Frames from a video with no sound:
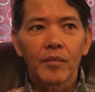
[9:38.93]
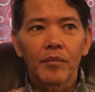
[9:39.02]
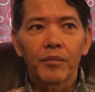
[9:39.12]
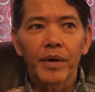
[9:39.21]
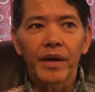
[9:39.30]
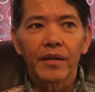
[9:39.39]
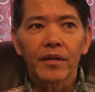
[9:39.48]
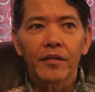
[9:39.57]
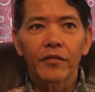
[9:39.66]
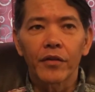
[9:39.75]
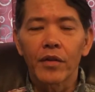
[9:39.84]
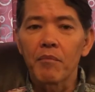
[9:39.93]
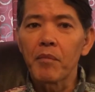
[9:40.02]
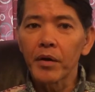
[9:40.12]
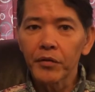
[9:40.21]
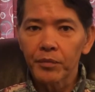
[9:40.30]
But for the
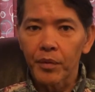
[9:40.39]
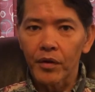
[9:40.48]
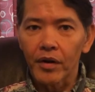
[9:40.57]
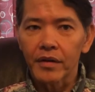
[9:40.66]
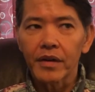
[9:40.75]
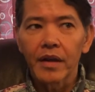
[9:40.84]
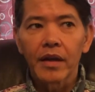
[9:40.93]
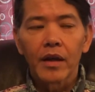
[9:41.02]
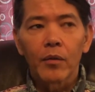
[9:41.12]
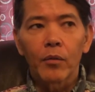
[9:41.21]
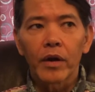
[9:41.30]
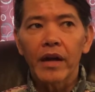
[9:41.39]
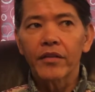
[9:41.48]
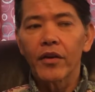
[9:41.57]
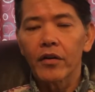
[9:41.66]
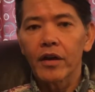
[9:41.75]
most part, we're not
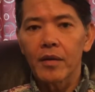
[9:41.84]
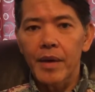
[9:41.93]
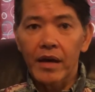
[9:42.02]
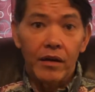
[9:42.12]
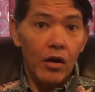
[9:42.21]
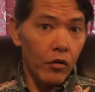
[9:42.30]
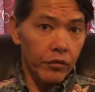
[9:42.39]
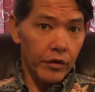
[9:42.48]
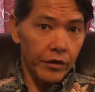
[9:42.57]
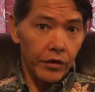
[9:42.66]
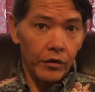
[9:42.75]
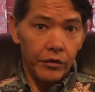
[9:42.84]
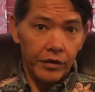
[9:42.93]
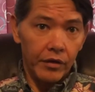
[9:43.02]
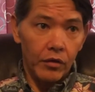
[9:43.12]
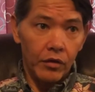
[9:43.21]
talking about
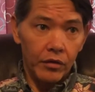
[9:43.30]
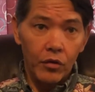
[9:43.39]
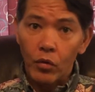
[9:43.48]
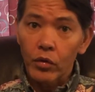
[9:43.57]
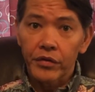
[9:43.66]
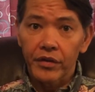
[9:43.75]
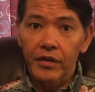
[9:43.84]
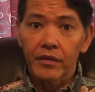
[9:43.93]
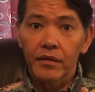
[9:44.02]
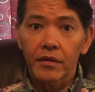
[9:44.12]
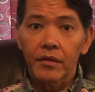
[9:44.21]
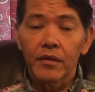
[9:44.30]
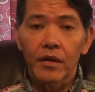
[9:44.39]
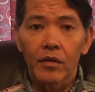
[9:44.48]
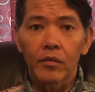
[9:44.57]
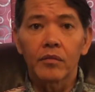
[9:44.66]
overindulging or gorging,
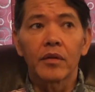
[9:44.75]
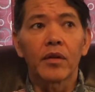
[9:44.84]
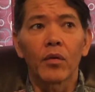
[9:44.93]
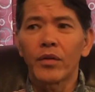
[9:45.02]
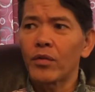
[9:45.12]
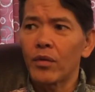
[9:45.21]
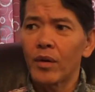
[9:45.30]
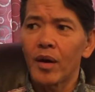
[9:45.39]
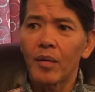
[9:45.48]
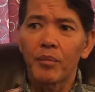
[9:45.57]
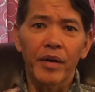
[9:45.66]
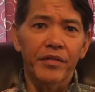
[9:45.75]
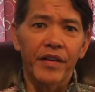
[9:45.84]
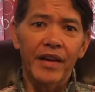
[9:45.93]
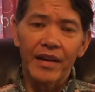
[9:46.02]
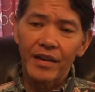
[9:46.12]
going to a
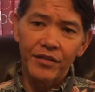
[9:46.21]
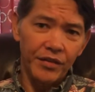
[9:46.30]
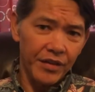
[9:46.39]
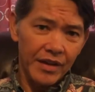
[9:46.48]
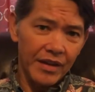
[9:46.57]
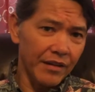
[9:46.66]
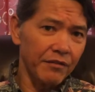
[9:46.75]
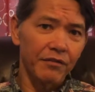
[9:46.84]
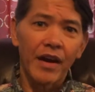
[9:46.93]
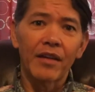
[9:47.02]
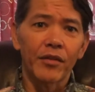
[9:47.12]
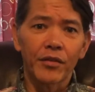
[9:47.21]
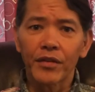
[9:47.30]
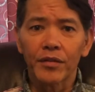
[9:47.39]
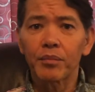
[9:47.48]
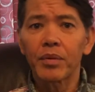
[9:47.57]
buffet and just eating 5 or
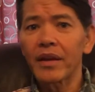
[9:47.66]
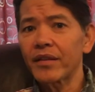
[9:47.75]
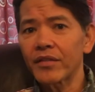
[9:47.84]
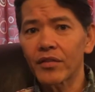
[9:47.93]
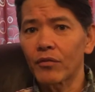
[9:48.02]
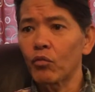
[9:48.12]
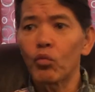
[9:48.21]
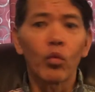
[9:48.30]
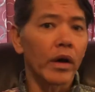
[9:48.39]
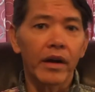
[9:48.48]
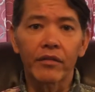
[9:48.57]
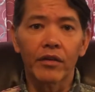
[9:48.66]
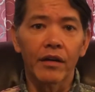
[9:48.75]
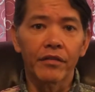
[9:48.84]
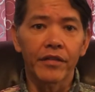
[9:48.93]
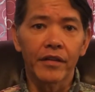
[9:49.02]
6 plates of whatever I
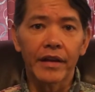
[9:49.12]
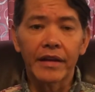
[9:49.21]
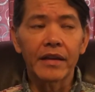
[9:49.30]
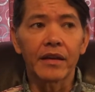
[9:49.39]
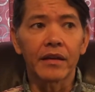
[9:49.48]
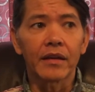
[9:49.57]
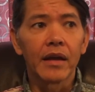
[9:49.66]
feel like eating